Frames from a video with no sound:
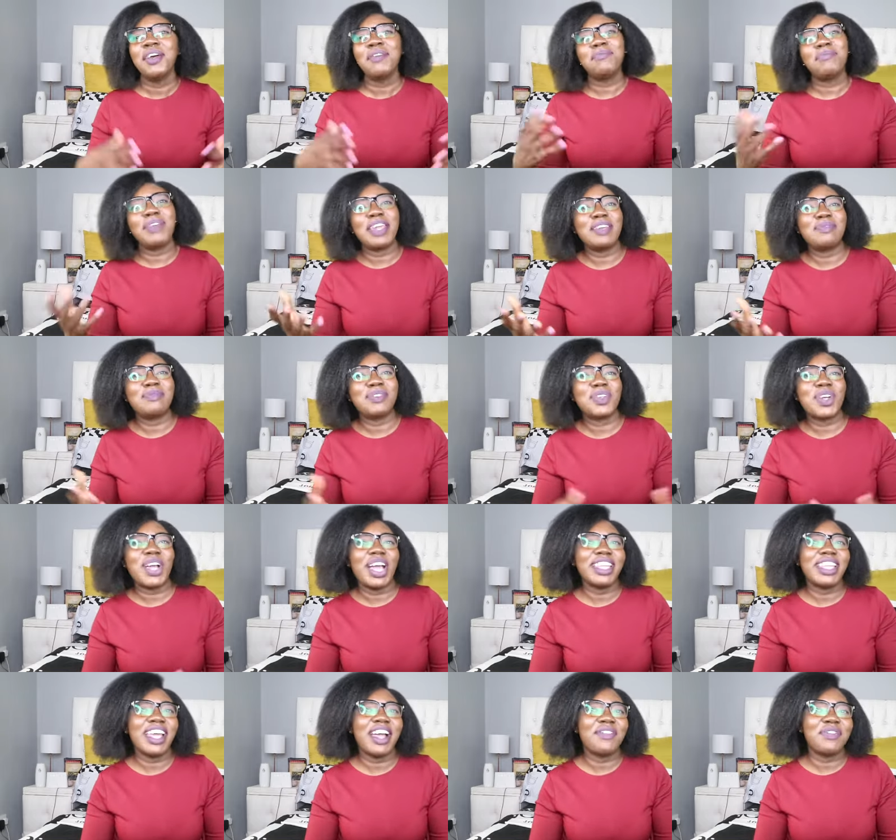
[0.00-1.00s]
babe, you
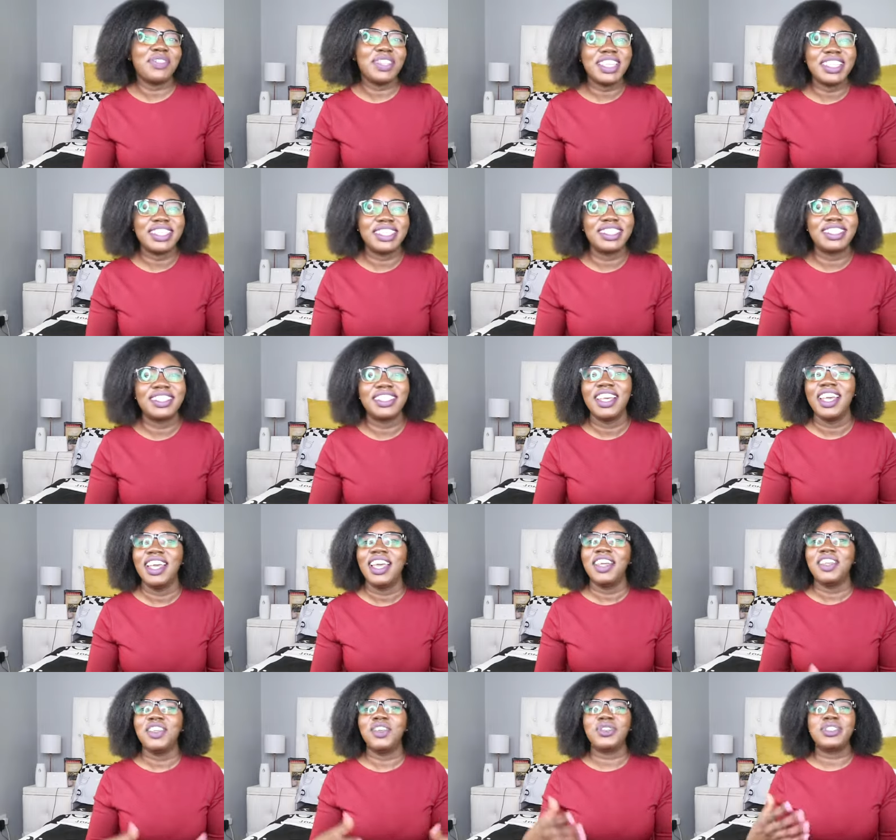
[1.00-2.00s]
can't have this.
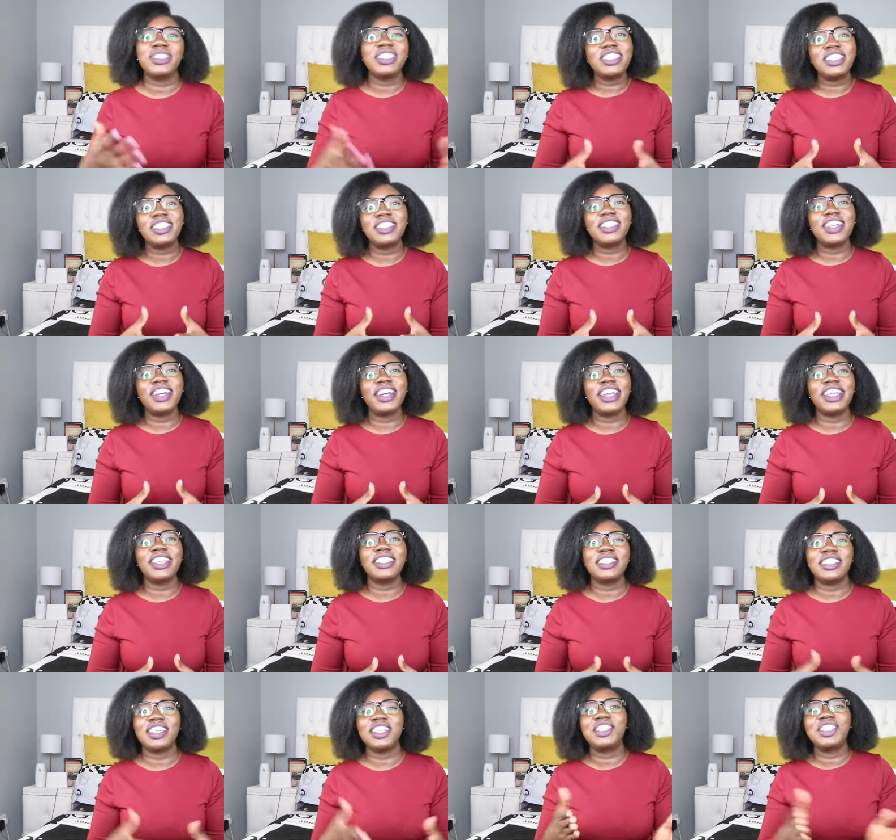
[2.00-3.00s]
Your sister
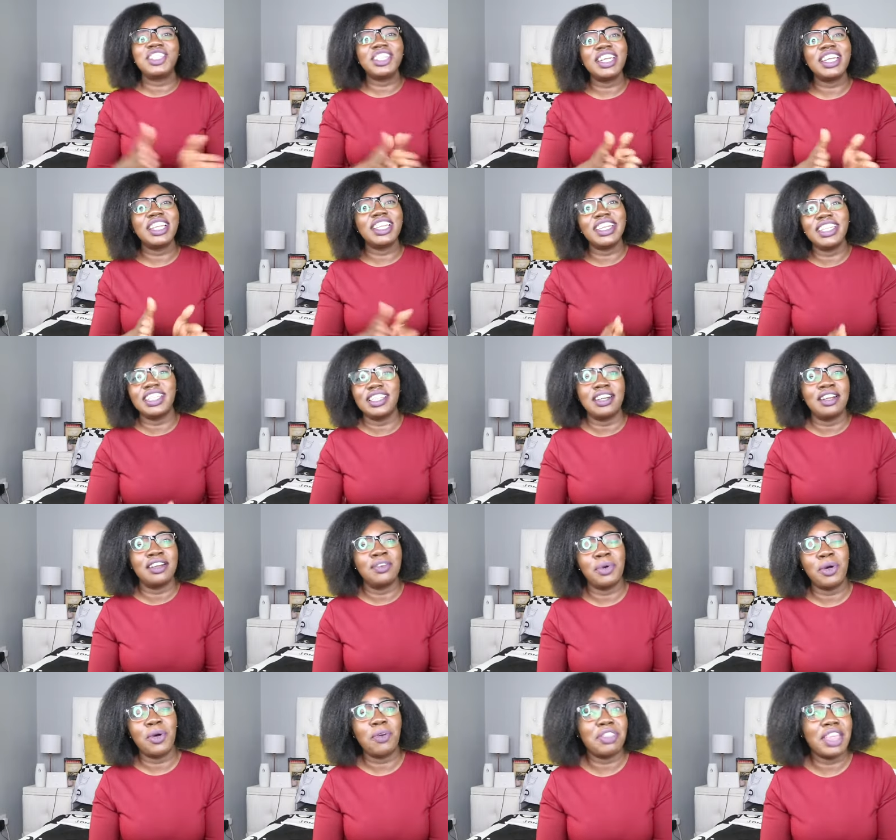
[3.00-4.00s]
is the cheerleader.
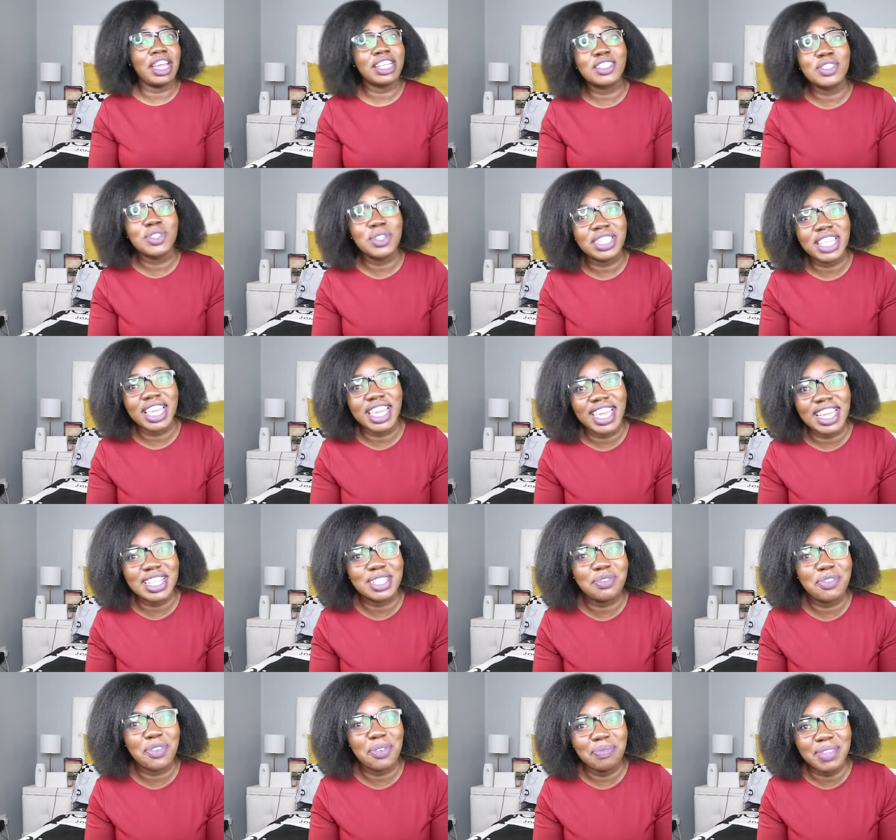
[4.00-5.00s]
Well, that's not the
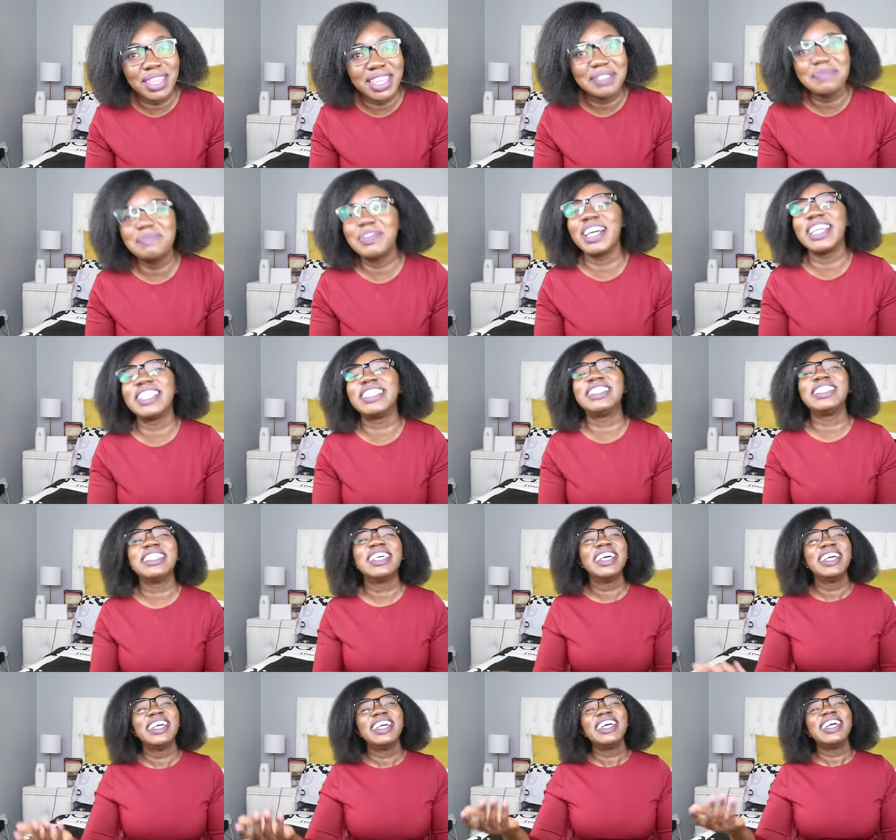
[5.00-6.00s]
case for me, but
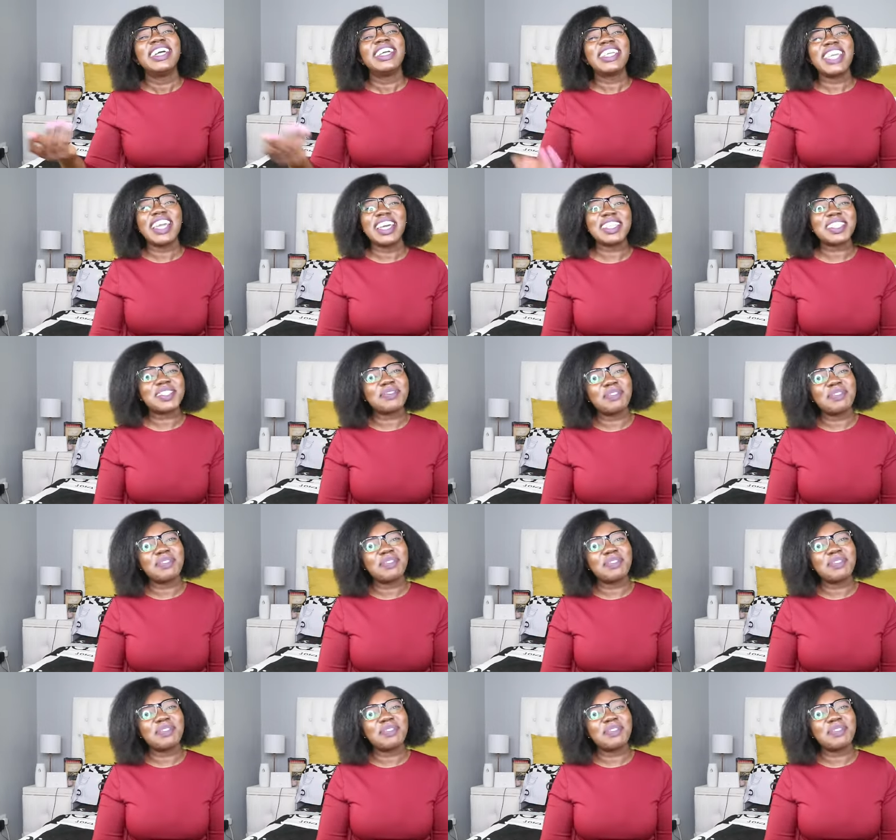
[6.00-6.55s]
yes,